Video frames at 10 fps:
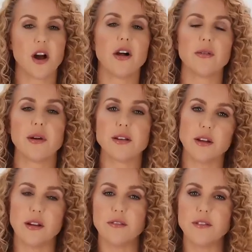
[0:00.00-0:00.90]

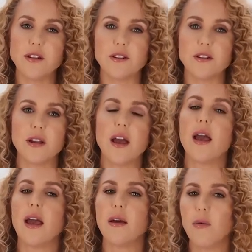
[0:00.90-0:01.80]
hollyrandallunfiltered,
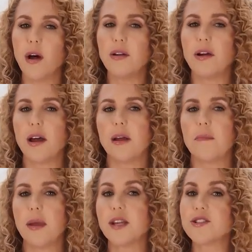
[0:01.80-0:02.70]
and while you're at
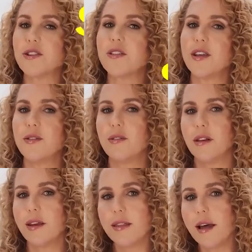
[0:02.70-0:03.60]
it, make sure that you
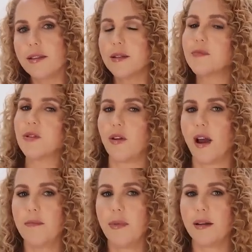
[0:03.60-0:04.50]
click that
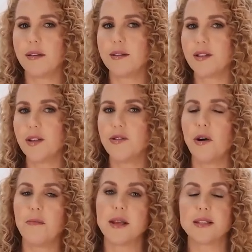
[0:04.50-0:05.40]
subscribe button so you
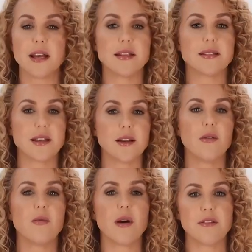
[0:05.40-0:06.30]
don't miss a
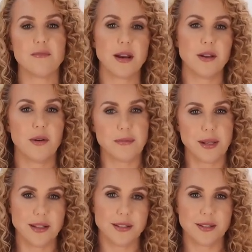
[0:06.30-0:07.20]
single one of my new
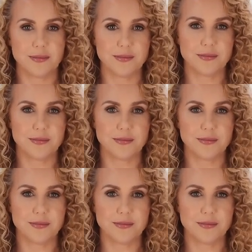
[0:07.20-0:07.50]
updates.